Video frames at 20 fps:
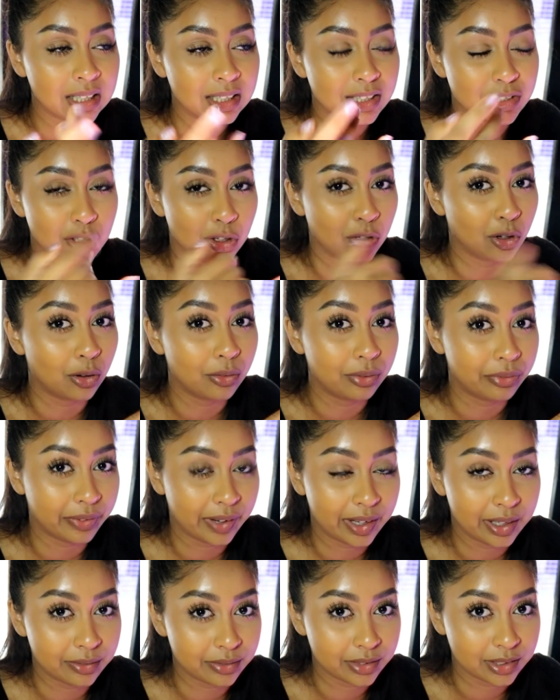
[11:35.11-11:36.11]
There's a lot of
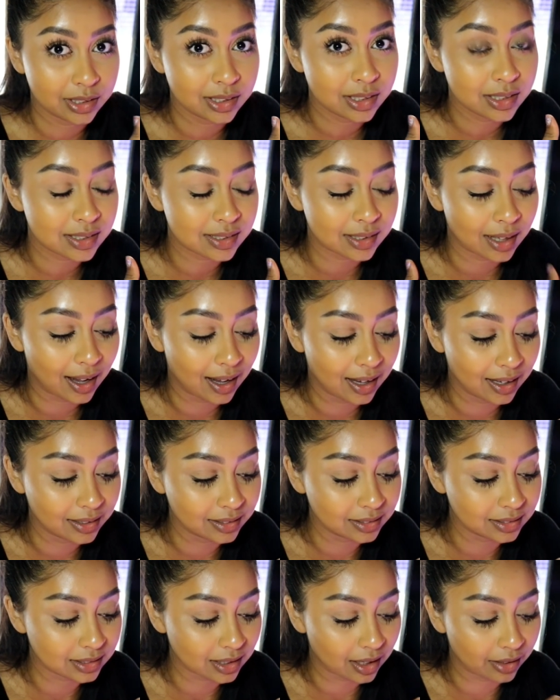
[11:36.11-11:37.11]
flavours,
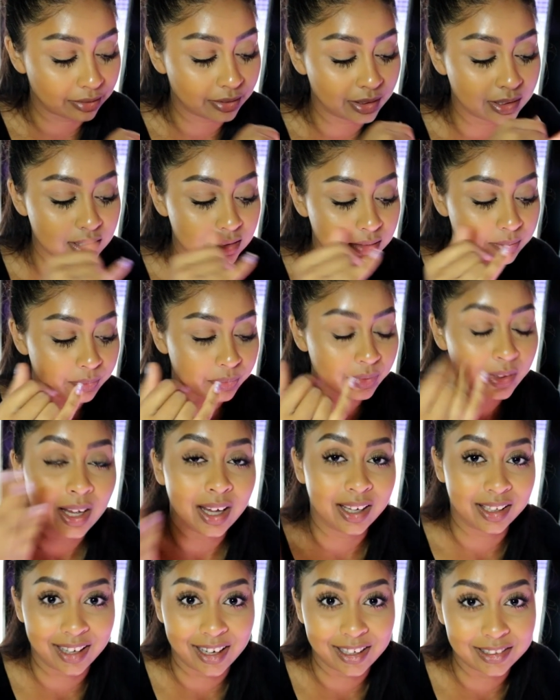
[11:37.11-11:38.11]
and I think
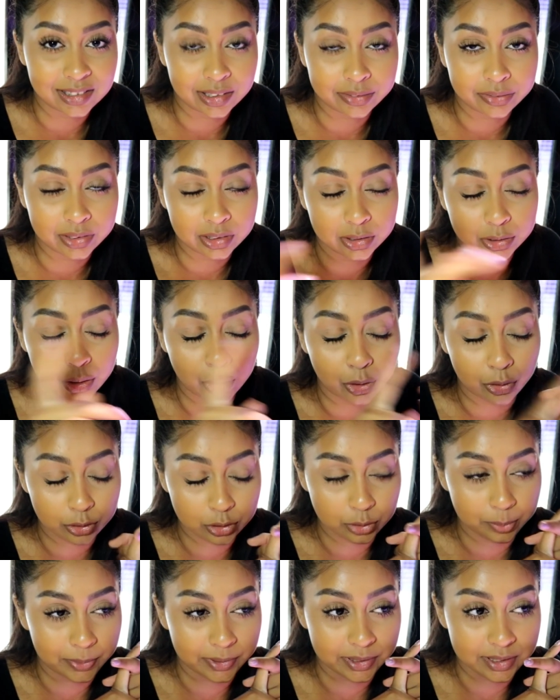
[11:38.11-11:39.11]
again definitely the
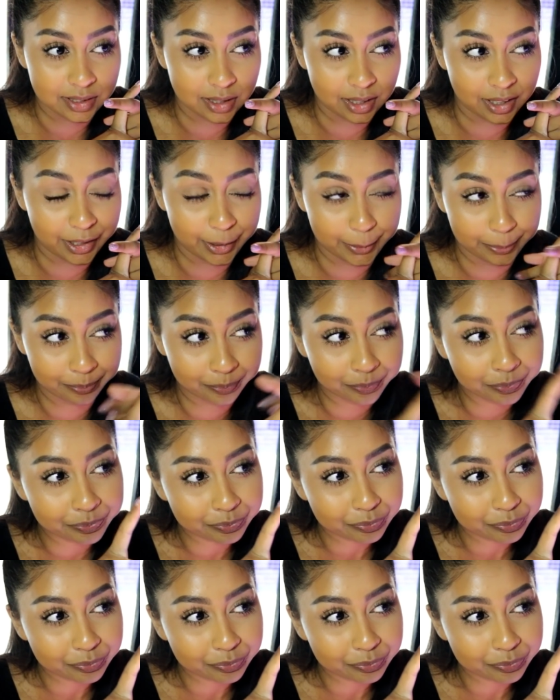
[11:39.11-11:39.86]
octopus thing.